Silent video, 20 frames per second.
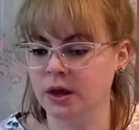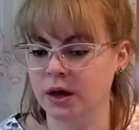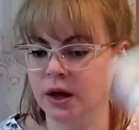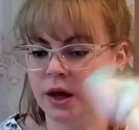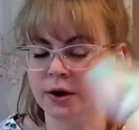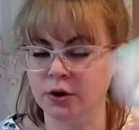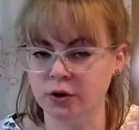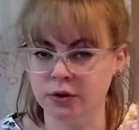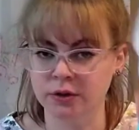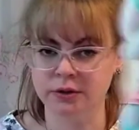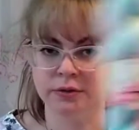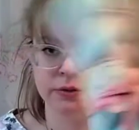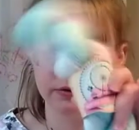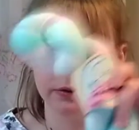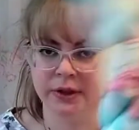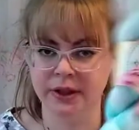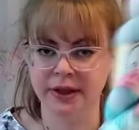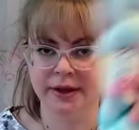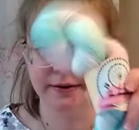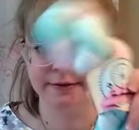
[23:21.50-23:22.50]
I could
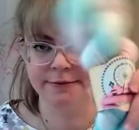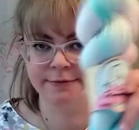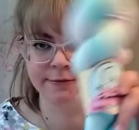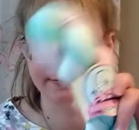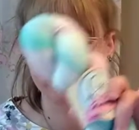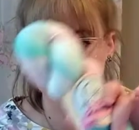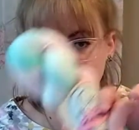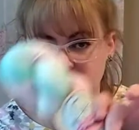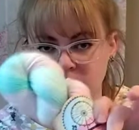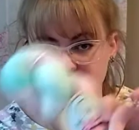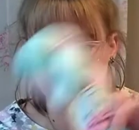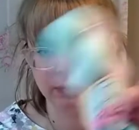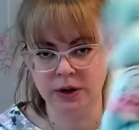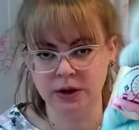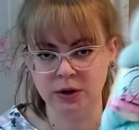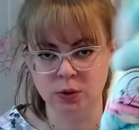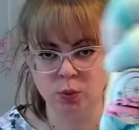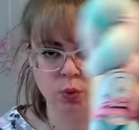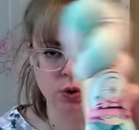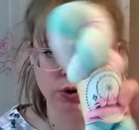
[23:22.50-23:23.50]
live
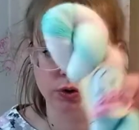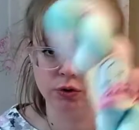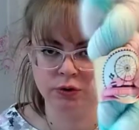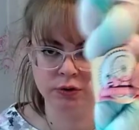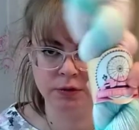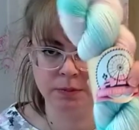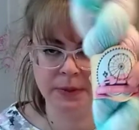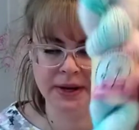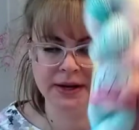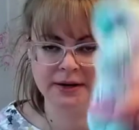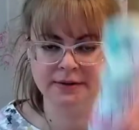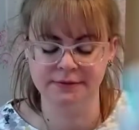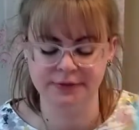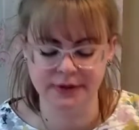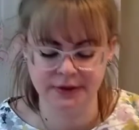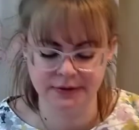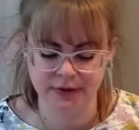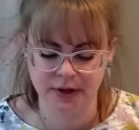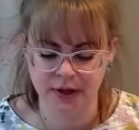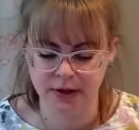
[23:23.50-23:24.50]
in a world made of
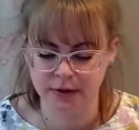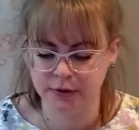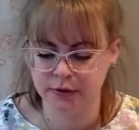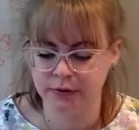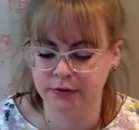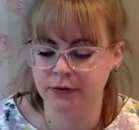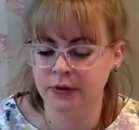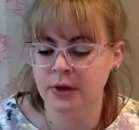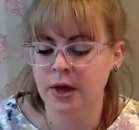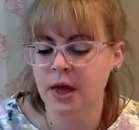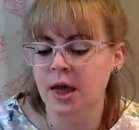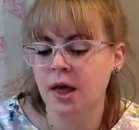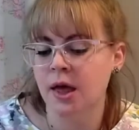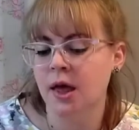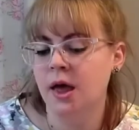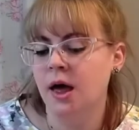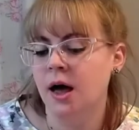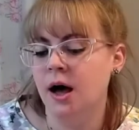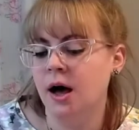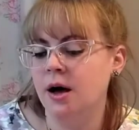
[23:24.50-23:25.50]
these colors.
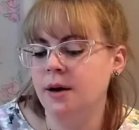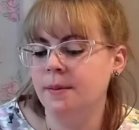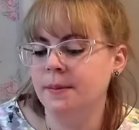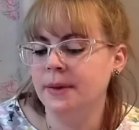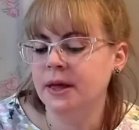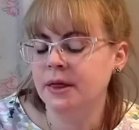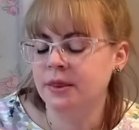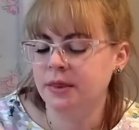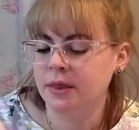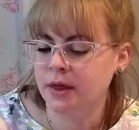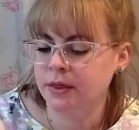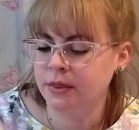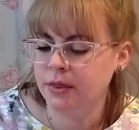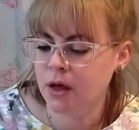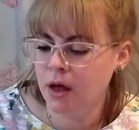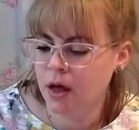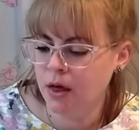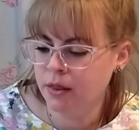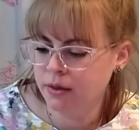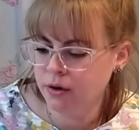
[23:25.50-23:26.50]
And then
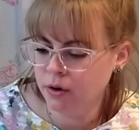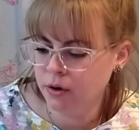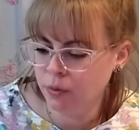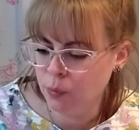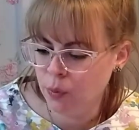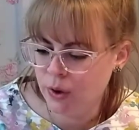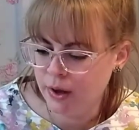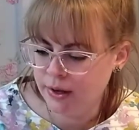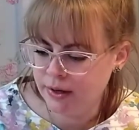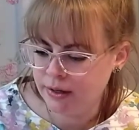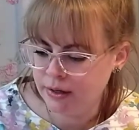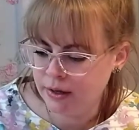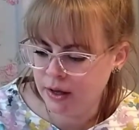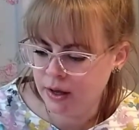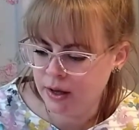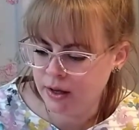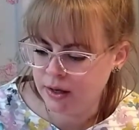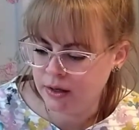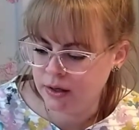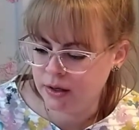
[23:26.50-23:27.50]
the other one
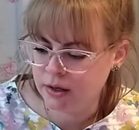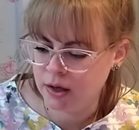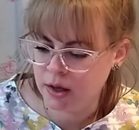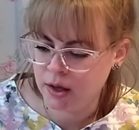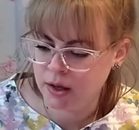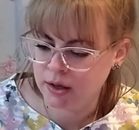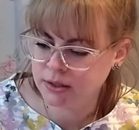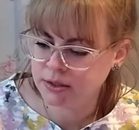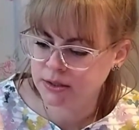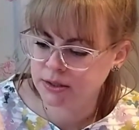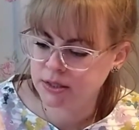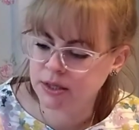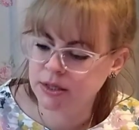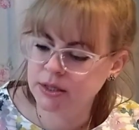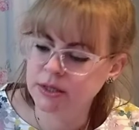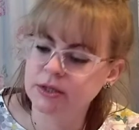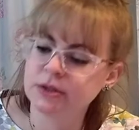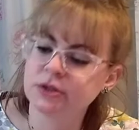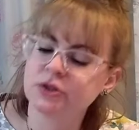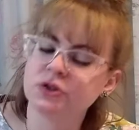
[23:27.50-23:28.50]
I got
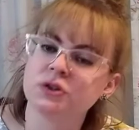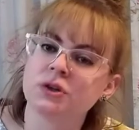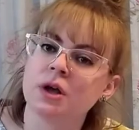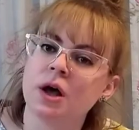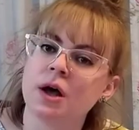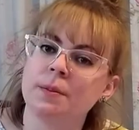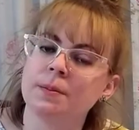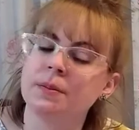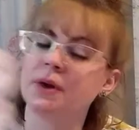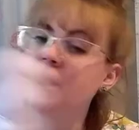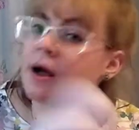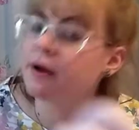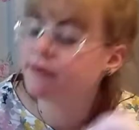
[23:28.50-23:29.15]
is not